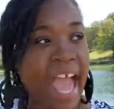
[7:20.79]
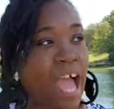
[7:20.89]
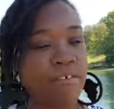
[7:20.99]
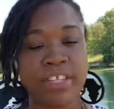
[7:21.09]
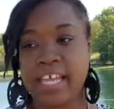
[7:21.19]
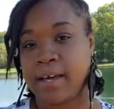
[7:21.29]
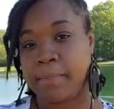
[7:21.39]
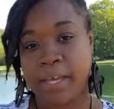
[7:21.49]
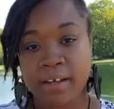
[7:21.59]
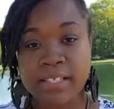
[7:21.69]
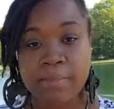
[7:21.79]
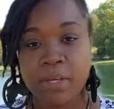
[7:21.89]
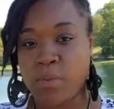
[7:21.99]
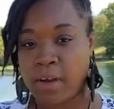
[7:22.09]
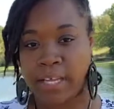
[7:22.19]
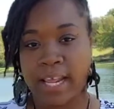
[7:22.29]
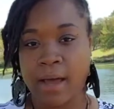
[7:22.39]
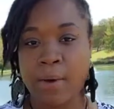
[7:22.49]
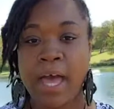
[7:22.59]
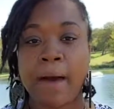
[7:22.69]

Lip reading: Everything appeared to be working out.